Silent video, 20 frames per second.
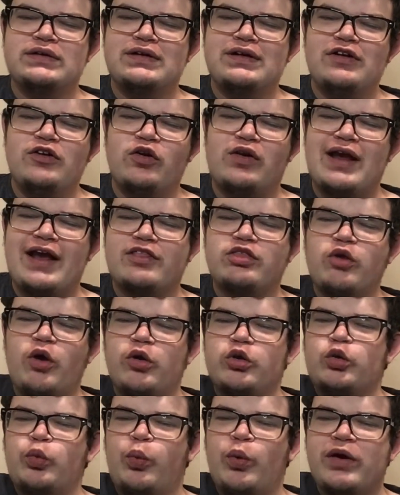you get
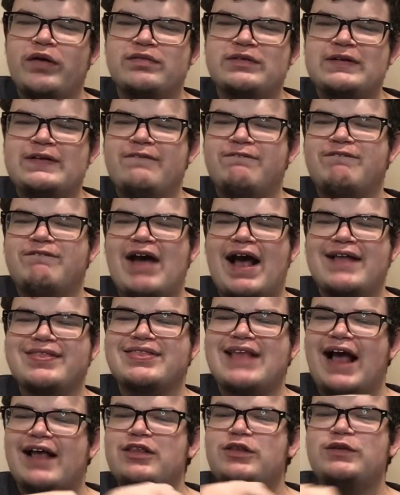those swirling effects.
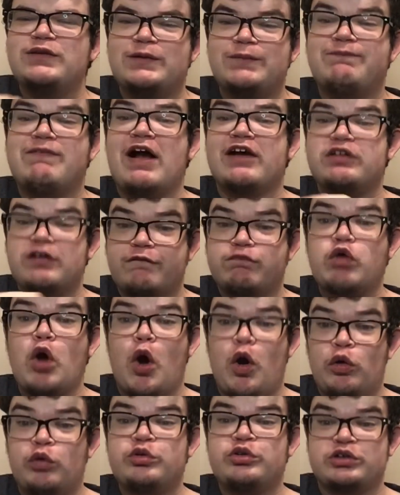That's the effects of the
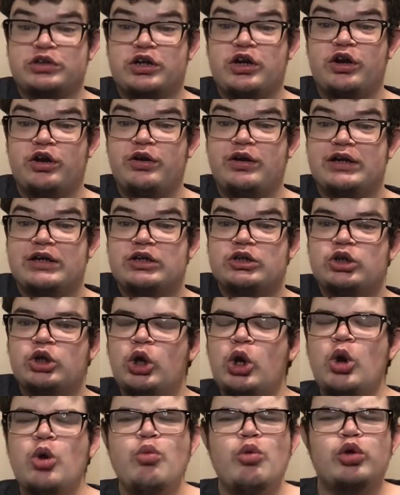ocean current,
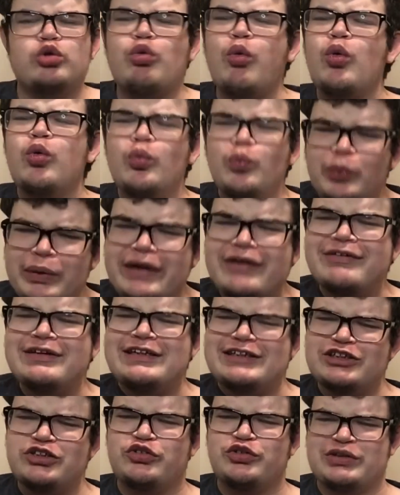which was really
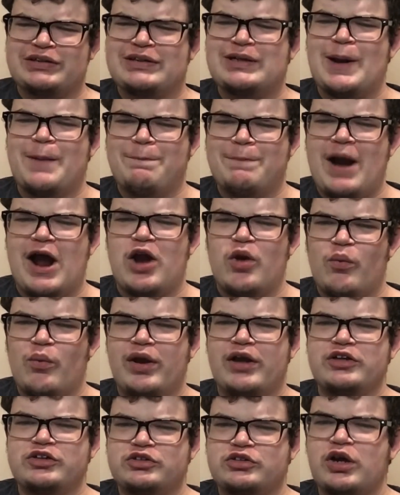interesting, by the
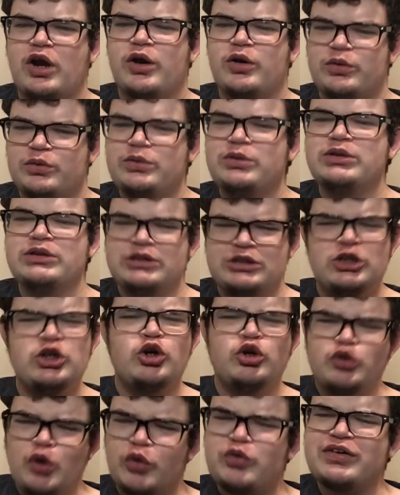way. So,
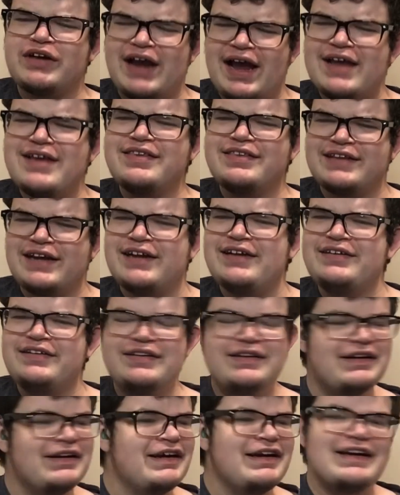don't you guys think?
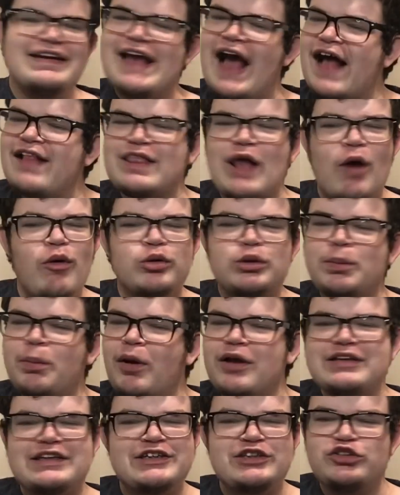Yeah, that was the
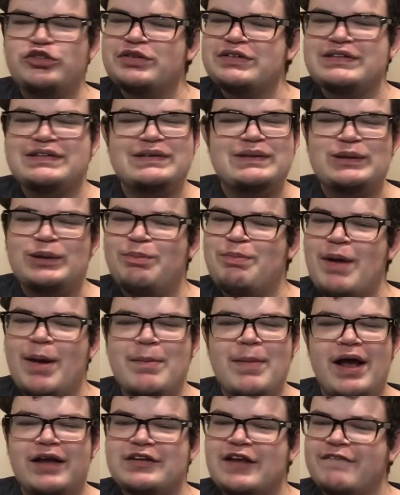most interesting
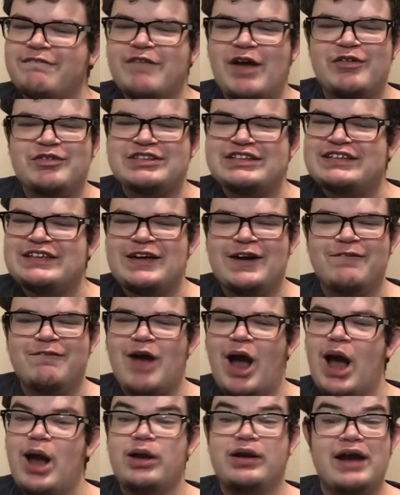experiment I've ever seen in
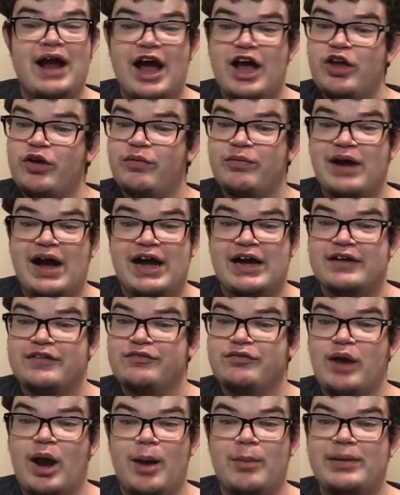my entire
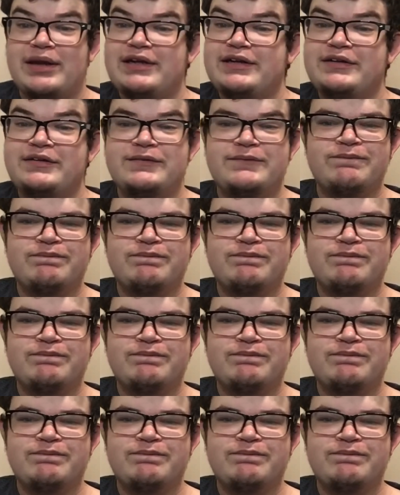life. I mean,